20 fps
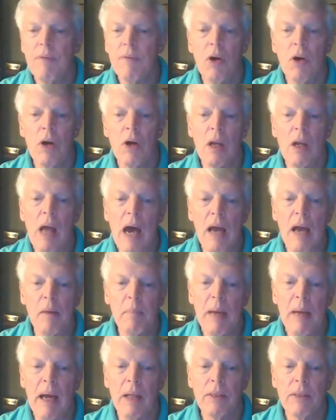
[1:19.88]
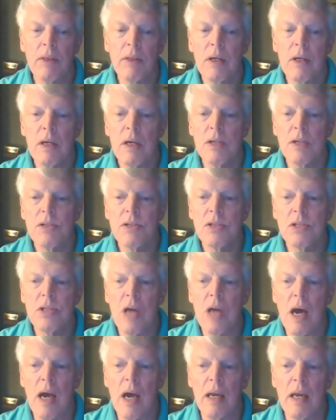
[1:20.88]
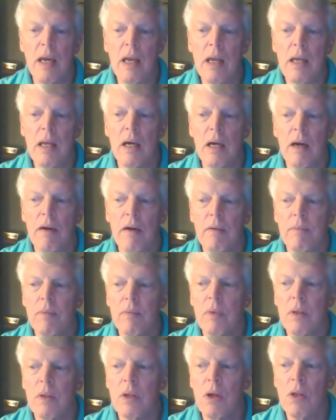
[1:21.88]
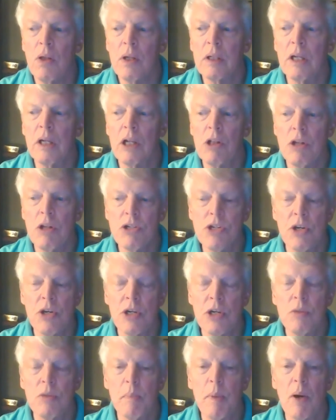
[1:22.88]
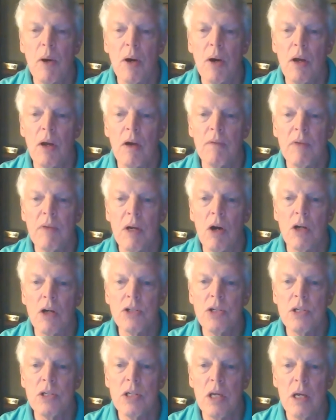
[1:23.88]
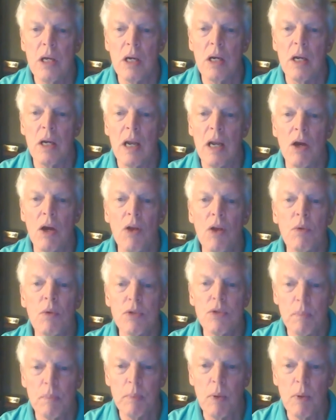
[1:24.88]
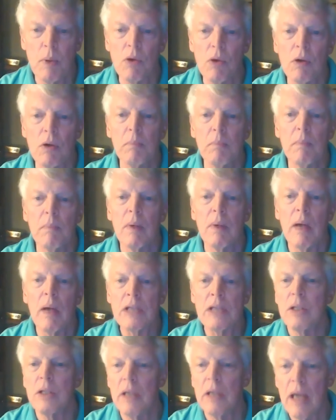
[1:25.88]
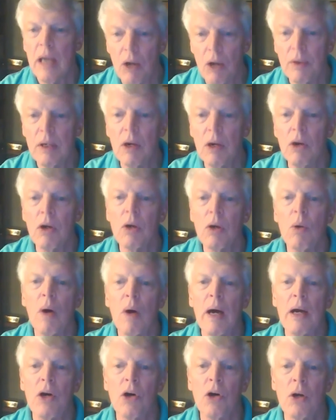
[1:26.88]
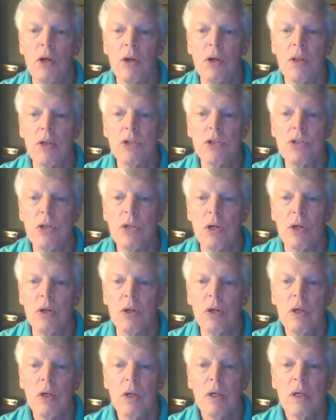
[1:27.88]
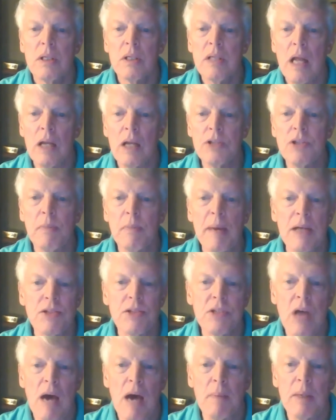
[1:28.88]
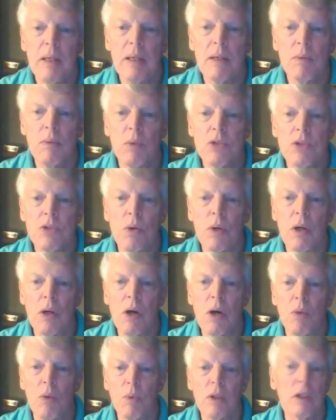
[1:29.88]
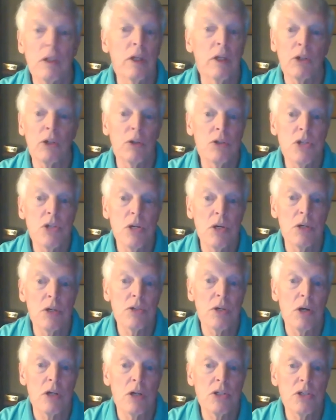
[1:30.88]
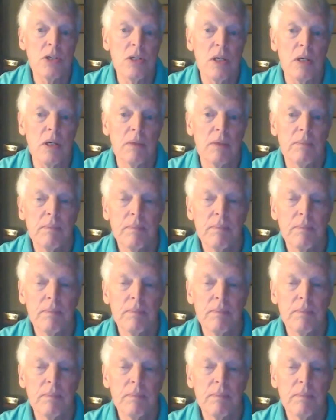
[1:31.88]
heard a lot about the society, the clinical engineering is a part of in Argentina, and I know there was a program actually held in Uruguay earlier this year. Tell us about SABI and what's going on with clinical engineers in Argentina.